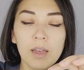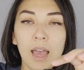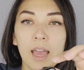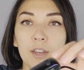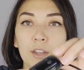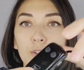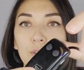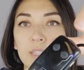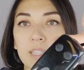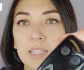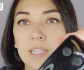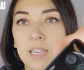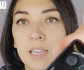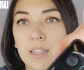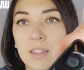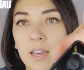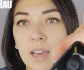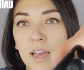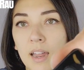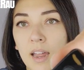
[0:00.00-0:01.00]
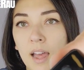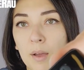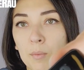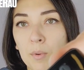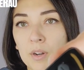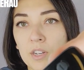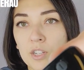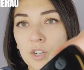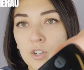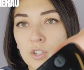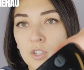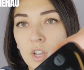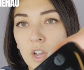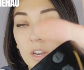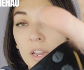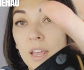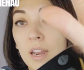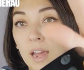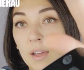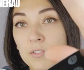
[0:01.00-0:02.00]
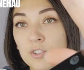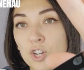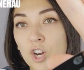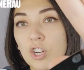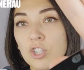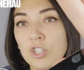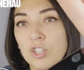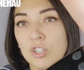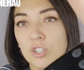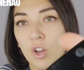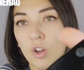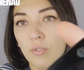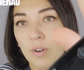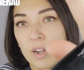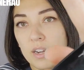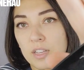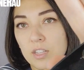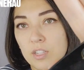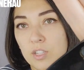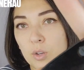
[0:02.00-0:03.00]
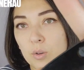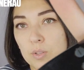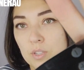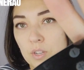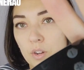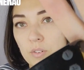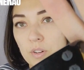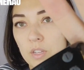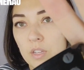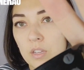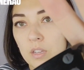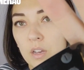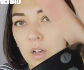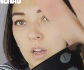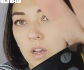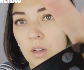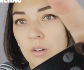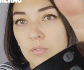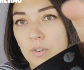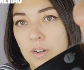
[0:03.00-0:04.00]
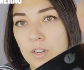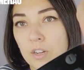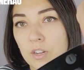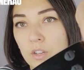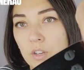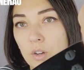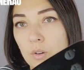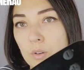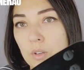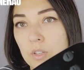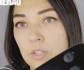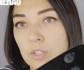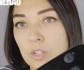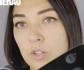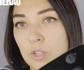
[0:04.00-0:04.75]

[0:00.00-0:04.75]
And you'll see that when it turns on, and I've charged this already, so it's already ready to go. It turns